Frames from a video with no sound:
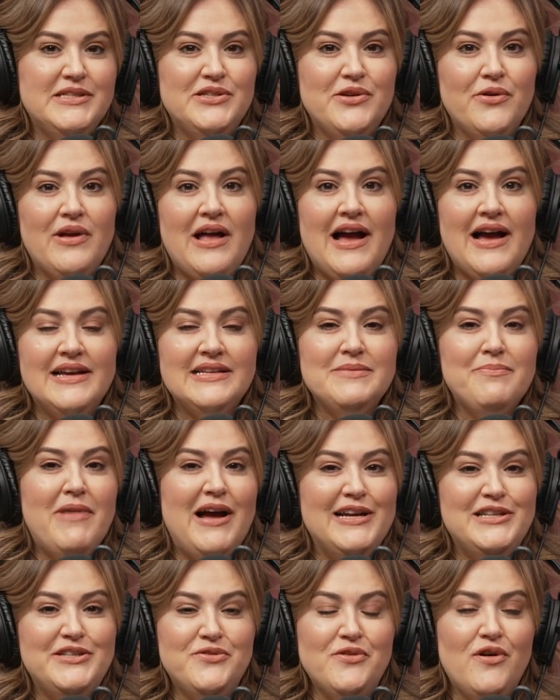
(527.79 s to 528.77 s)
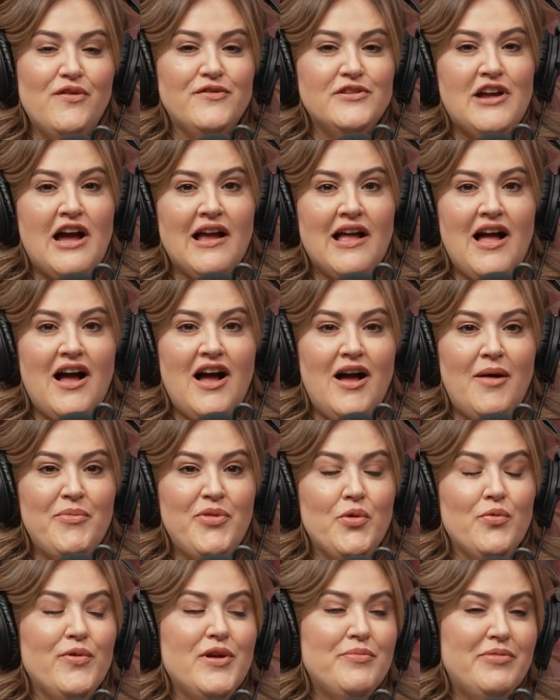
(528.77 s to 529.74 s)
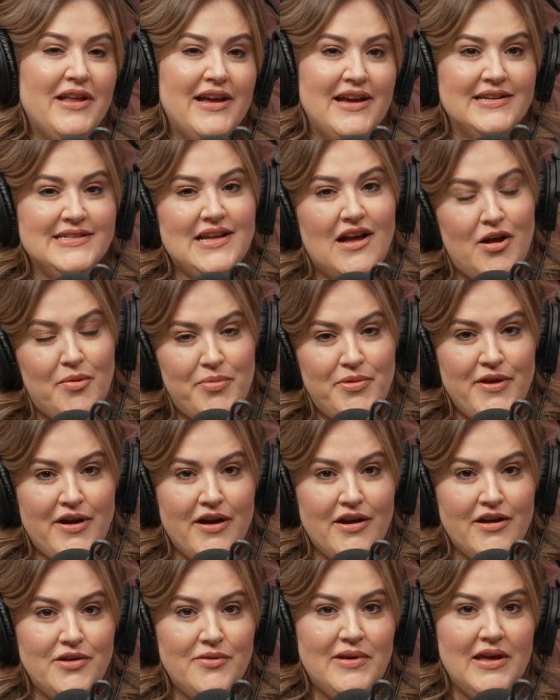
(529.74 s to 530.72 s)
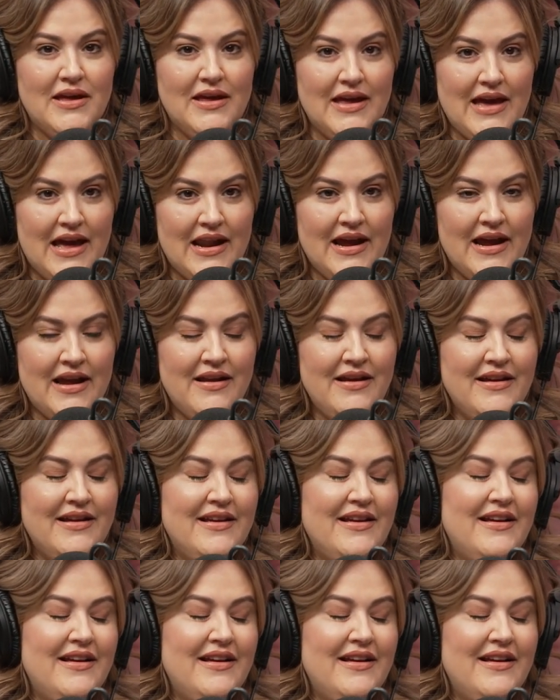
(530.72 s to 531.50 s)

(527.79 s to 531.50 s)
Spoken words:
So guys, mydoover.com, the replay is up there. You can get it.